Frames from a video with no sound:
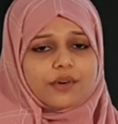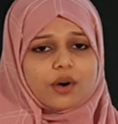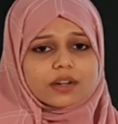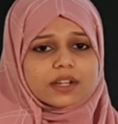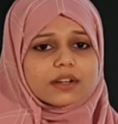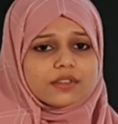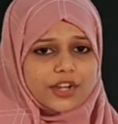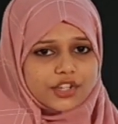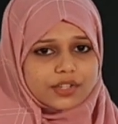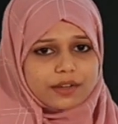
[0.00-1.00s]
or the
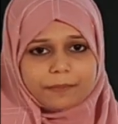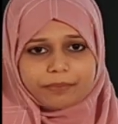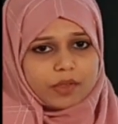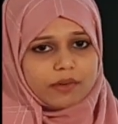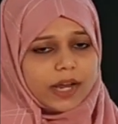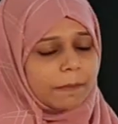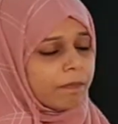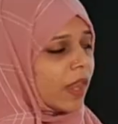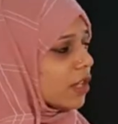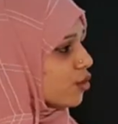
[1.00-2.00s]
nature, right?
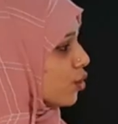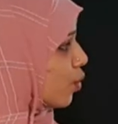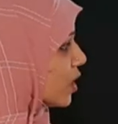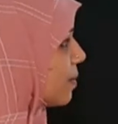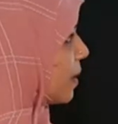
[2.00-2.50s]
So those